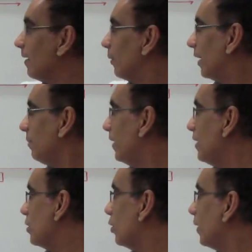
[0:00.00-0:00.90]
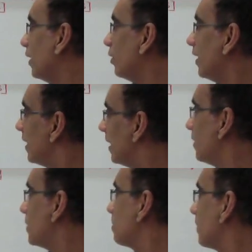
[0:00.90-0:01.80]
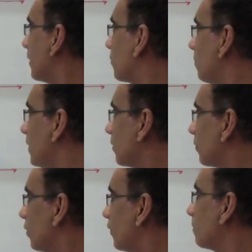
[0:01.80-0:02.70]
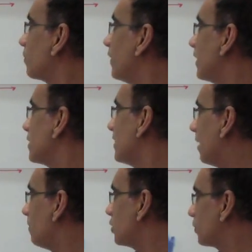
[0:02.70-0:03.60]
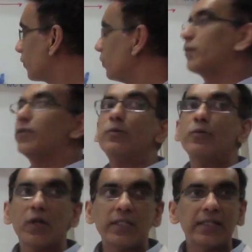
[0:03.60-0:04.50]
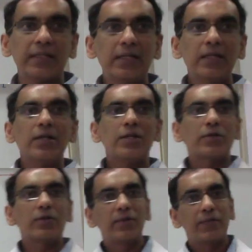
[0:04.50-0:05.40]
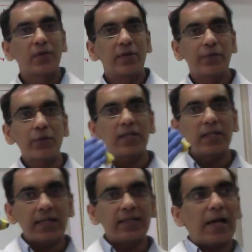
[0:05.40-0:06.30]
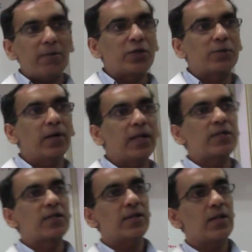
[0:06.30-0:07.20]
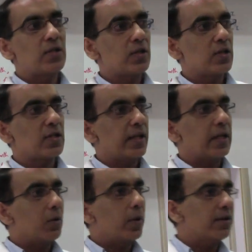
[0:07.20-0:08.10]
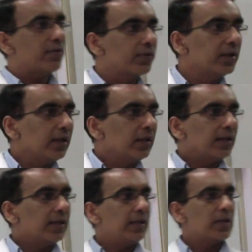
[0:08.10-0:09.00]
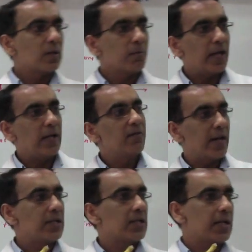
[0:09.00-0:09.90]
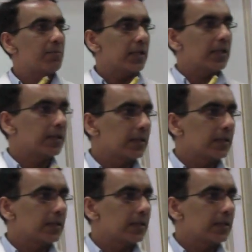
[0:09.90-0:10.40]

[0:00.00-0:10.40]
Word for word: Well, benzoquinone inhibits microbial growth and prevents damaged fruit from rotting. So therefore, the fruit can get damaged, but it's this is just like a way of getting some kind of antiseptic.